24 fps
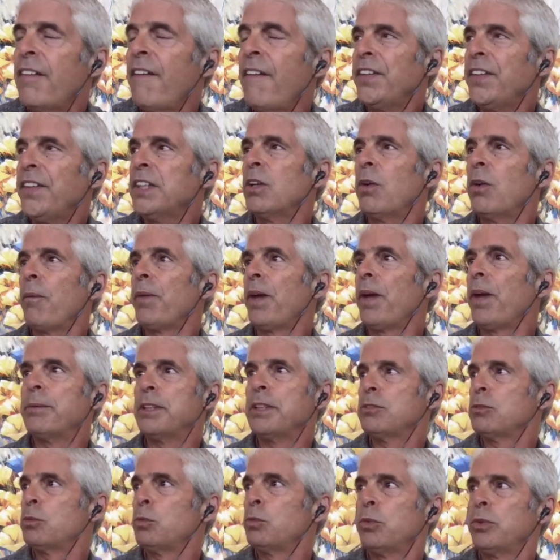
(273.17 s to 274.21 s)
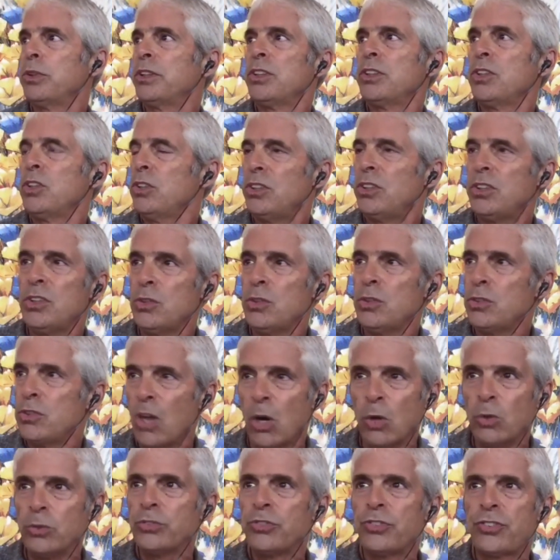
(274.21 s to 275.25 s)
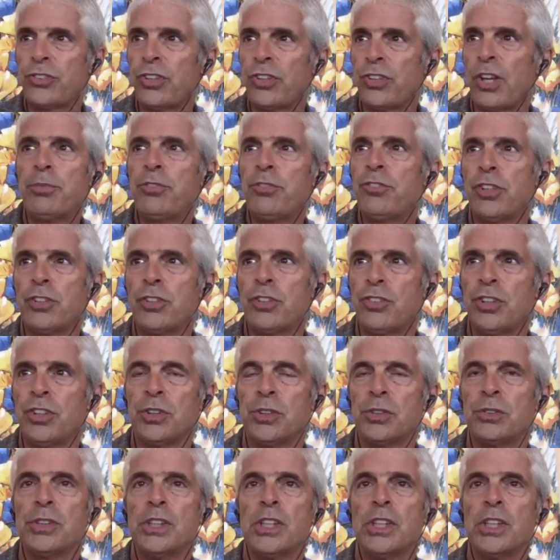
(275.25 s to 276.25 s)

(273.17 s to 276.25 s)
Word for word: Yeah. You know, I mean, you, you don't substitute